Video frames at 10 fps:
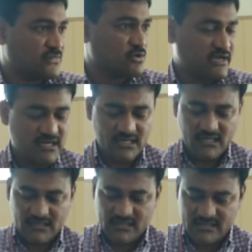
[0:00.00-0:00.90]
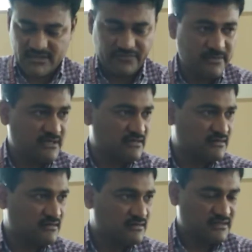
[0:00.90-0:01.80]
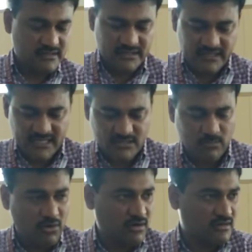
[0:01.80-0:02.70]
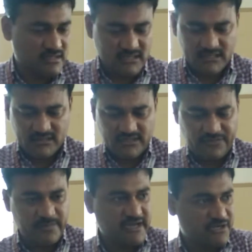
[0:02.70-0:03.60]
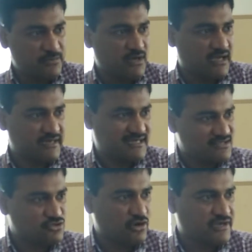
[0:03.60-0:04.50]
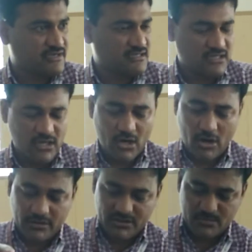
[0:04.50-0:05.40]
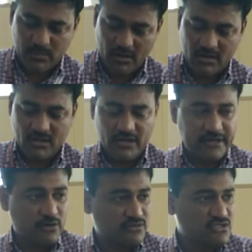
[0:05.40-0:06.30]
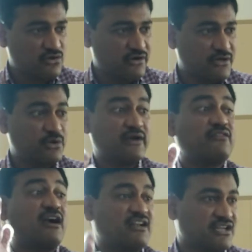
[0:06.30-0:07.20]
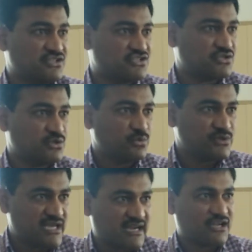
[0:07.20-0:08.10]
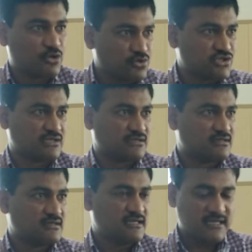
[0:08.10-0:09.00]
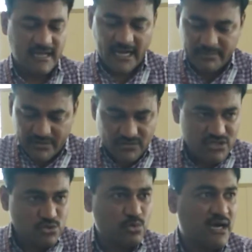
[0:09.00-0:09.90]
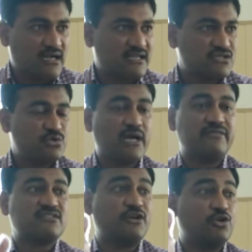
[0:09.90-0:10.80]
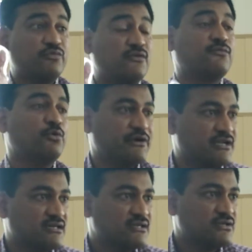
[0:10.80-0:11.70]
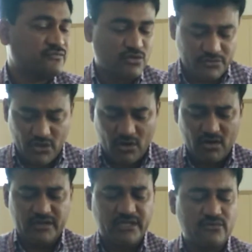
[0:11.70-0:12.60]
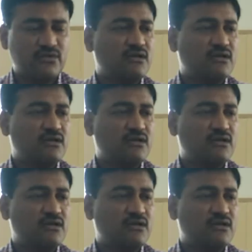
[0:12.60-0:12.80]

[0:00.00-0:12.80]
Okay, this is a femur. It has a ball. This is a fibula and tibia. It has a socket. On this ball and on this socket you have cartilage which act like a cushion. And between these two cartilages you have a synovial fluid. They all give